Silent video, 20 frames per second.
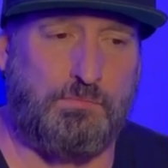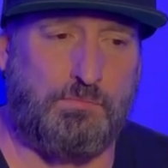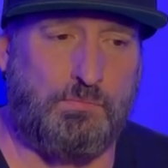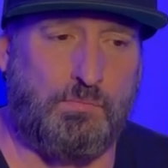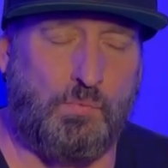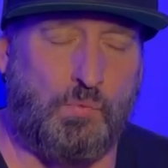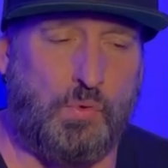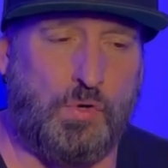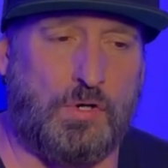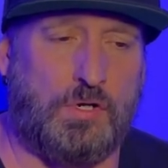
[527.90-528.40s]

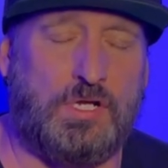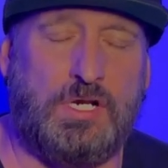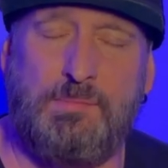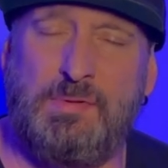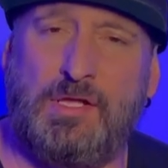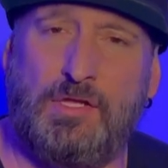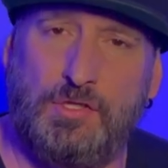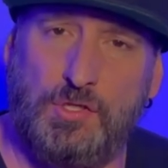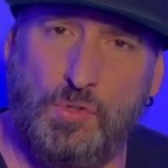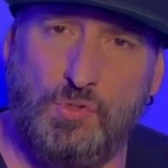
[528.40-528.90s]
we're going to be
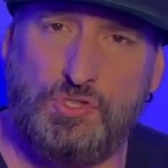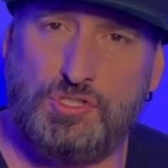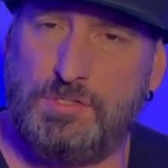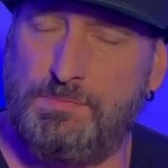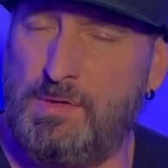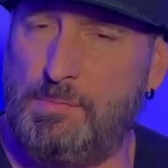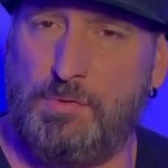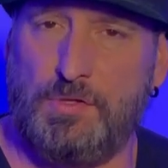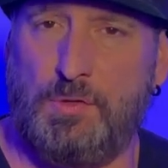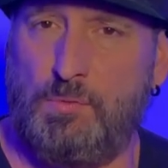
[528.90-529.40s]
close to
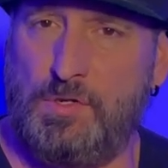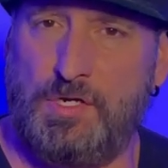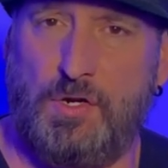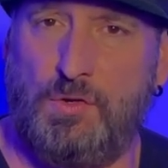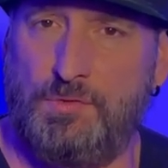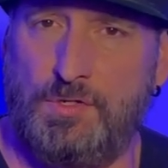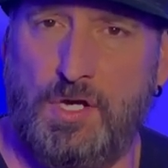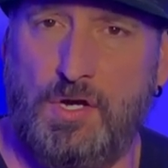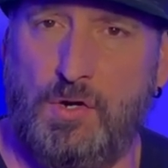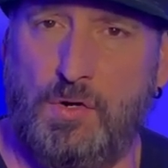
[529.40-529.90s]
people that we don't
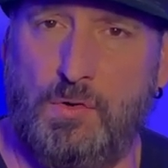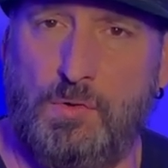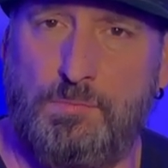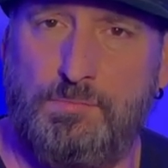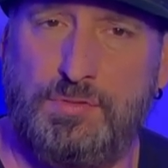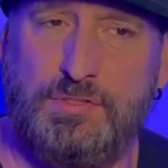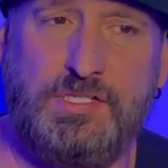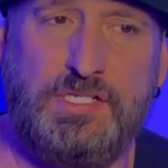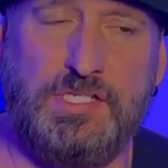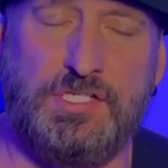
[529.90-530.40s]
know,
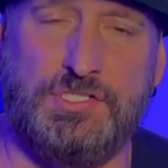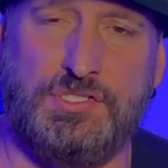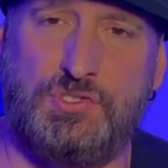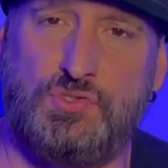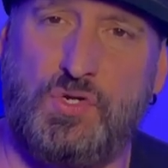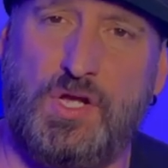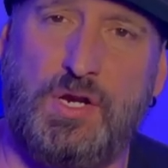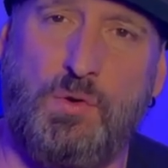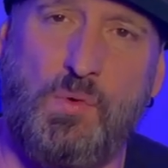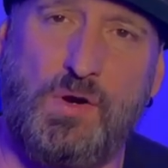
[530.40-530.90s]
please
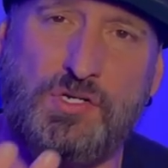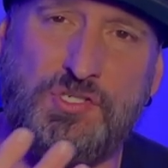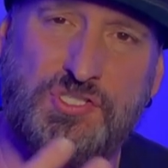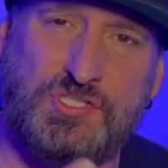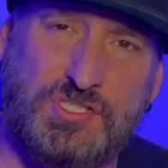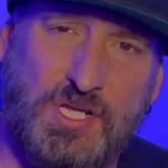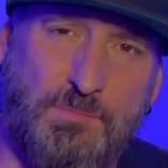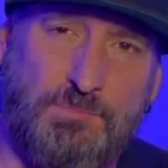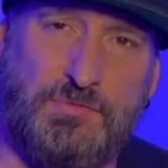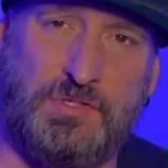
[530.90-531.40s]
try to wear
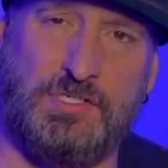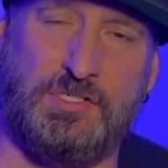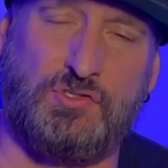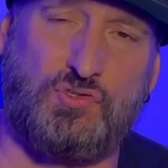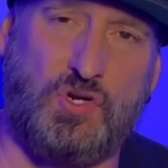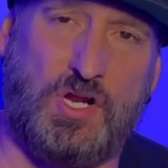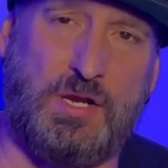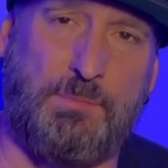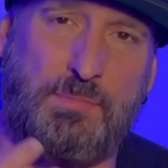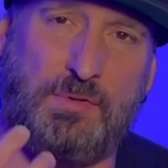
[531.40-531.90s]
something to
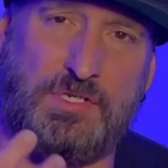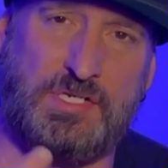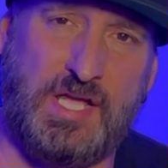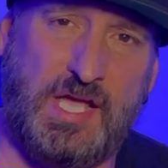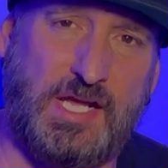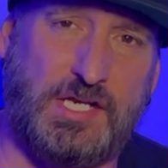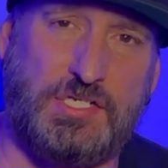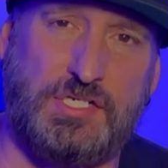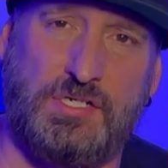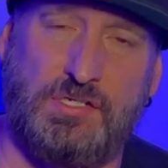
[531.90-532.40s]
try to
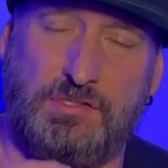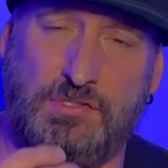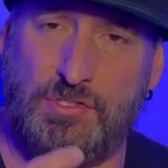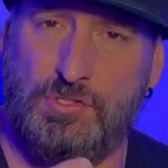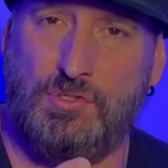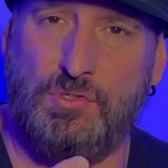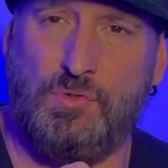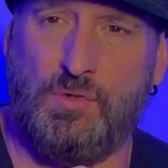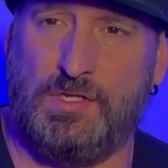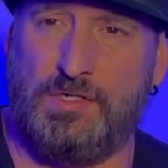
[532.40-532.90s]
protect
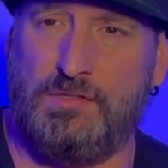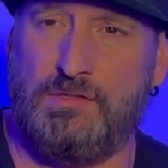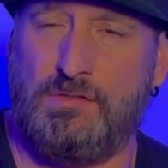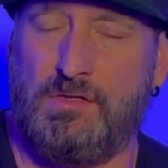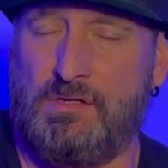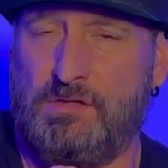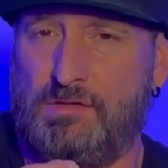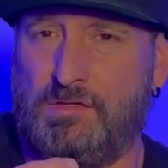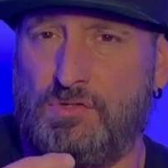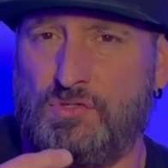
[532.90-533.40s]
you and
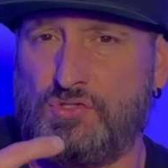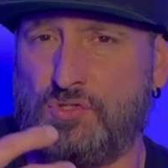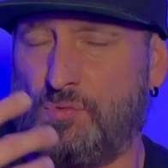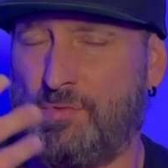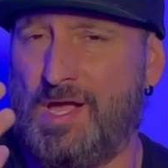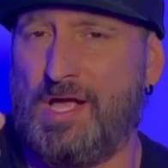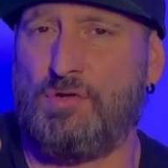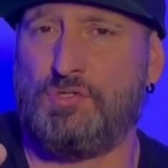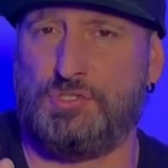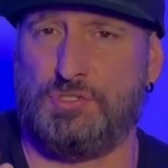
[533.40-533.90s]
those
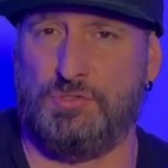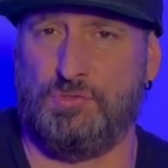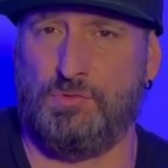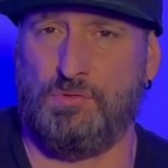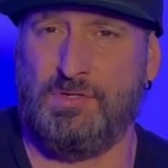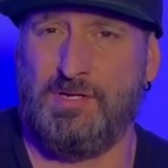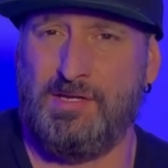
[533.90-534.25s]
around you.